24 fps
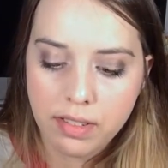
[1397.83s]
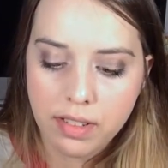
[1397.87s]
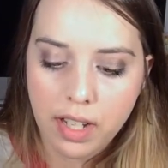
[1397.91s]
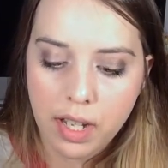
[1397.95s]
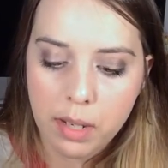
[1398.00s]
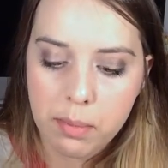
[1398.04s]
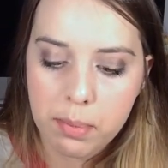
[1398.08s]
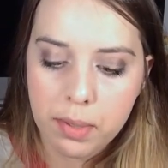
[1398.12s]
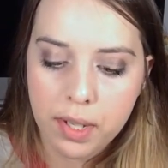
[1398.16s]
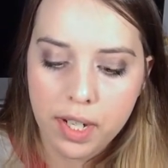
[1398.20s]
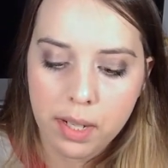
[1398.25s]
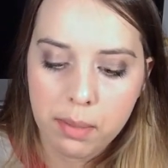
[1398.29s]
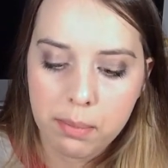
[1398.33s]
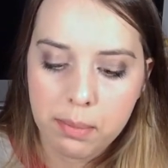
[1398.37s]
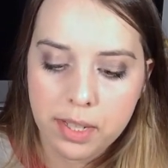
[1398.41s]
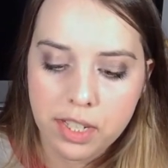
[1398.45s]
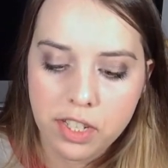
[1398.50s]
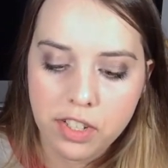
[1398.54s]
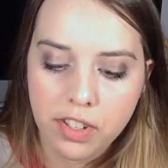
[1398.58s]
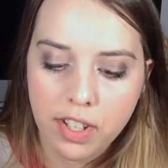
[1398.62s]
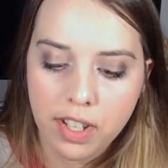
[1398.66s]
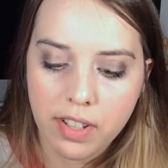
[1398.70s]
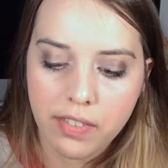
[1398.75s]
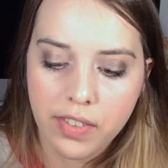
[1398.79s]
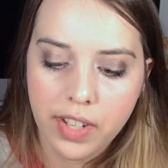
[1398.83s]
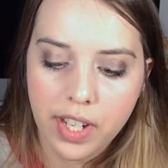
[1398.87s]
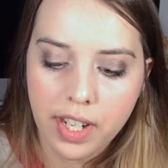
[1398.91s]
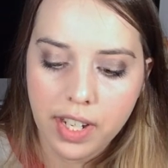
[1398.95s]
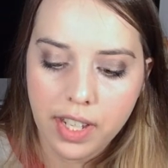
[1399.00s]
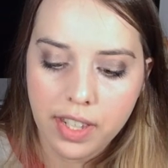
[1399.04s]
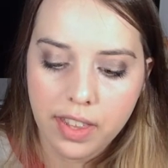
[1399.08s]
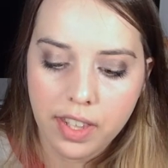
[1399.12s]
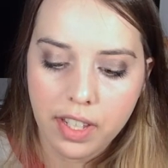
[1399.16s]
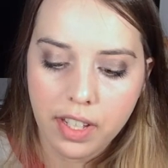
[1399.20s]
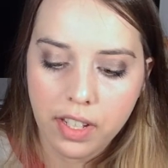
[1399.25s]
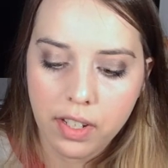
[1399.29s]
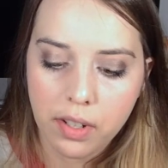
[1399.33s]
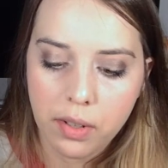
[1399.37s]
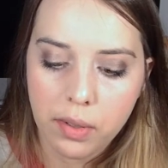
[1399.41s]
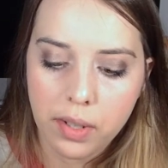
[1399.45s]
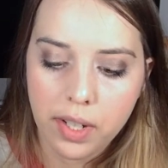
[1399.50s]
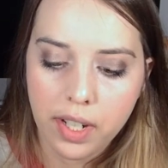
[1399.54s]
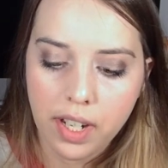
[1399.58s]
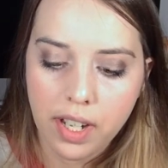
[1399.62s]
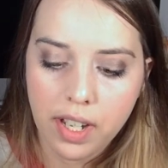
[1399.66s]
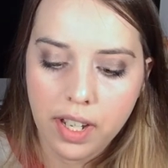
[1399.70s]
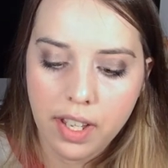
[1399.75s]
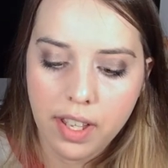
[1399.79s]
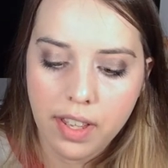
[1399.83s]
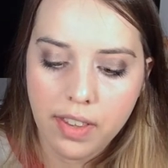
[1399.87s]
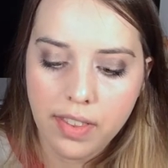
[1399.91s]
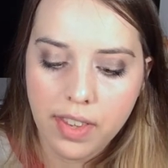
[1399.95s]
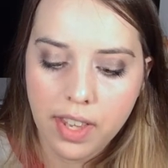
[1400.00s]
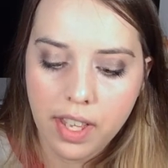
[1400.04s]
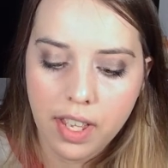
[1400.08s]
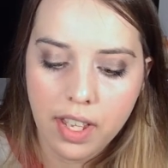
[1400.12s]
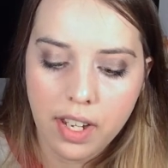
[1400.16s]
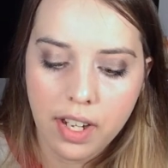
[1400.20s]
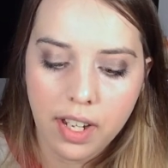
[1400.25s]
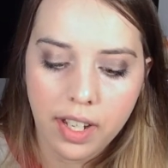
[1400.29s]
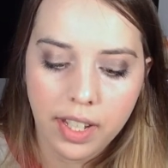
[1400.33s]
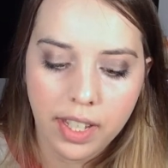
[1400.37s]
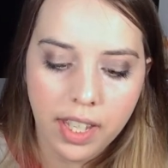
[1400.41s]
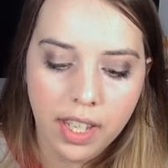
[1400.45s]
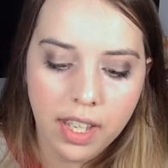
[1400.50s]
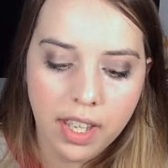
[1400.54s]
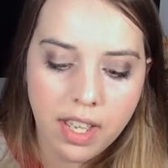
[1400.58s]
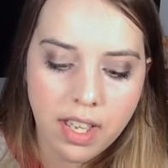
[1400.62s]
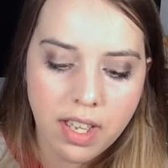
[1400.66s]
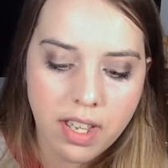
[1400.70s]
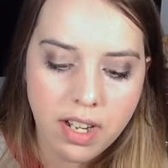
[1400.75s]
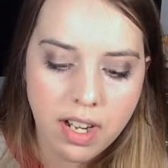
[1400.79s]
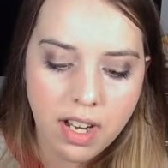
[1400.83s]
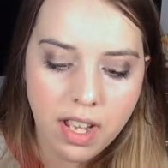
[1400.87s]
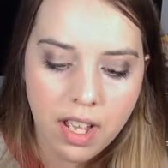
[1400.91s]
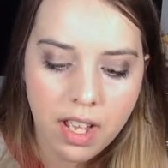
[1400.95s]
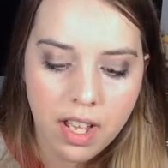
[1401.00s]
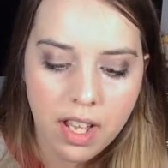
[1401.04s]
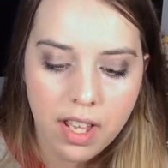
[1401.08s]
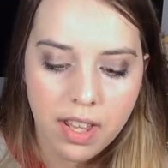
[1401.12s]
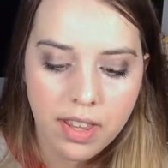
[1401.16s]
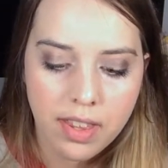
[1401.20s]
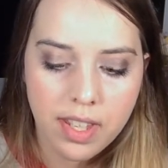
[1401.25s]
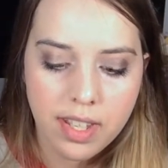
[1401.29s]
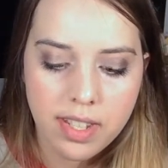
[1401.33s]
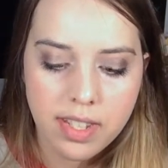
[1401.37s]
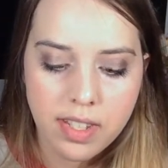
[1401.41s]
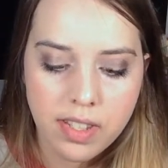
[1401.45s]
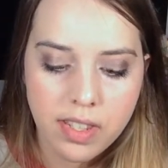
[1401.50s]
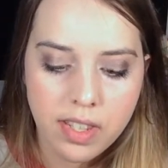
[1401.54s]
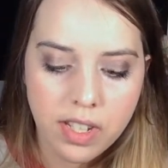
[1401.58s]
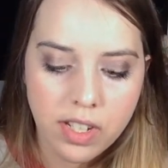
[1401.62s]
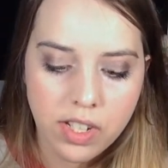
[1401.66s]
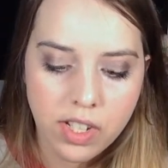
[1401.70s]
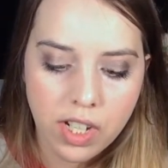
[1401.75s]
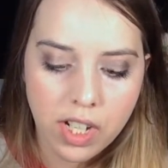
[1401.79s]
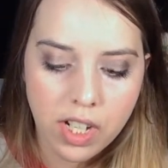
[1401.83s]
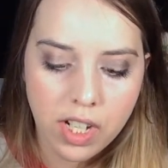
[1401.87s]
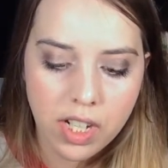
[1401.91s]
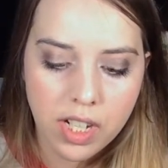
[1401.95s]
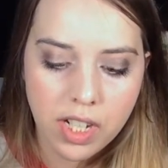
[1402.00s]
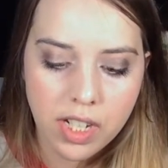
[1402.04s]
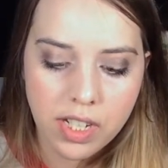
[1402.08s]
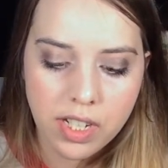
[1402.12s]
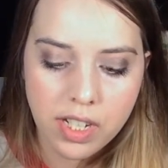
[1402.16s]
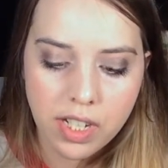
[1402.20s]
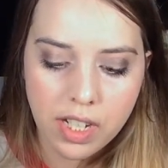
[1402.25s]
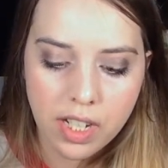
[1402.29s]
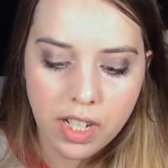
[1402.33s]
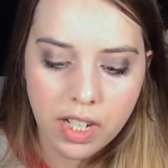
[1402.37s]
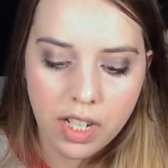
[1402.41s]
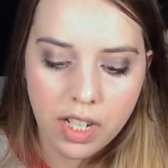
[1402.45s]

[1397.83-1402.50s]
I pretty much love anything coconut. And then again, this is the Tarte